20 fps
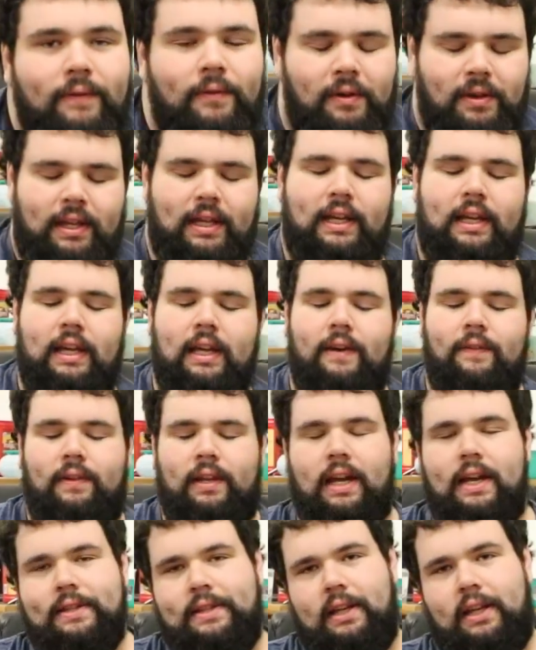for the gift. It
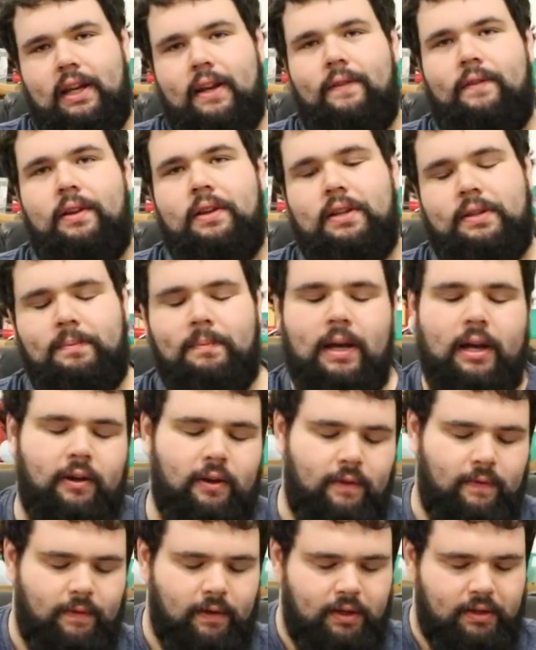has a gift and a
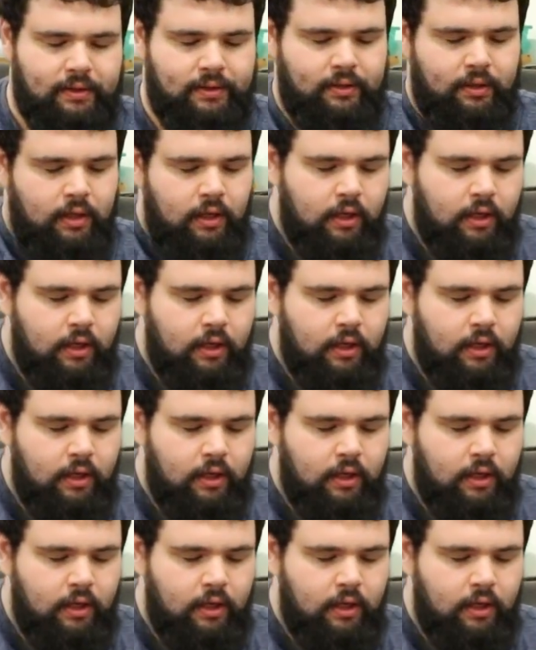smiley face.